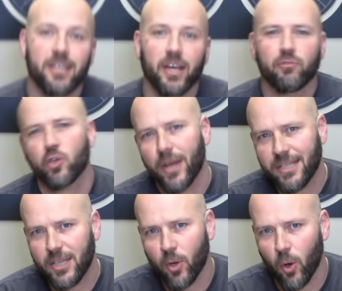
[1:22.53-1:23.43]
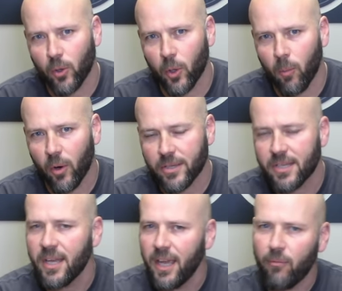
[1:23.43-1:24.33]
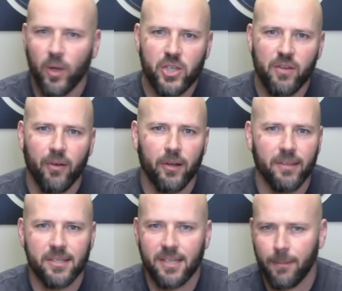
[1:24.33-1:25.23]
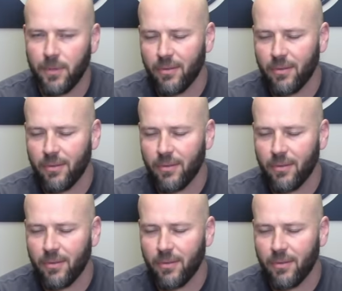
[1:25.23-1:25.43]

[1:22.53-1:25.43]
here of Tracey Crokinole Boards. If once you've heard this tip,